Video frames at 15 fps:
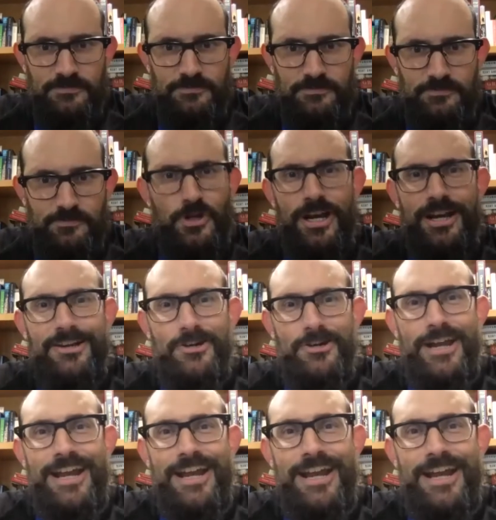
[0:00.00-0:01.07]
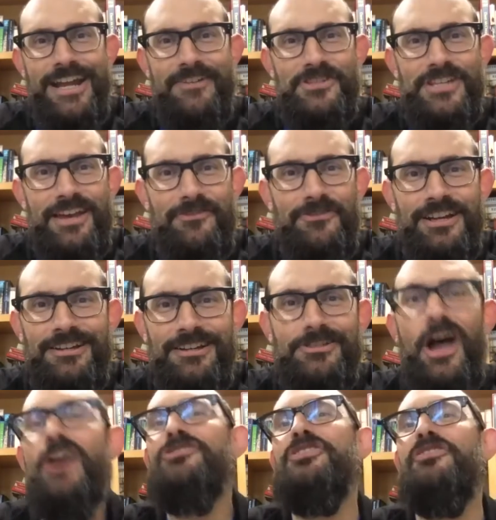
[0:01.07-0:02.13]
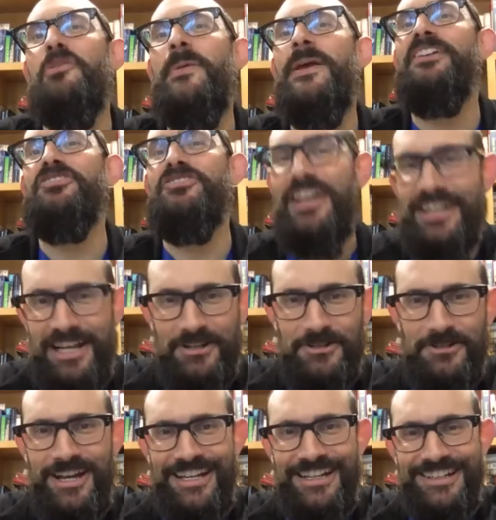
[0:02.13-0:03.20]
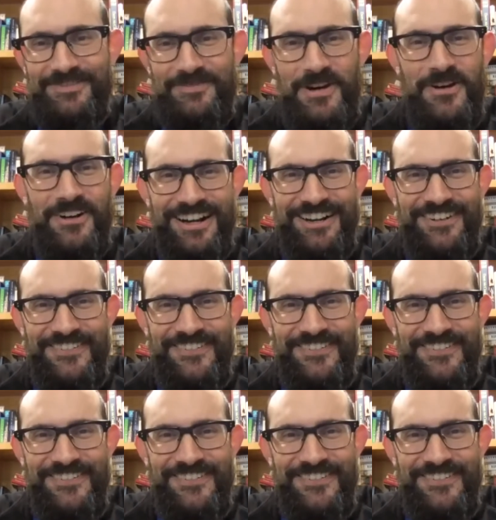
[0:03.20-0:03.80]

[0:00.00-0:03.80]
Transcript: Creatives have tons of opinions on how to write more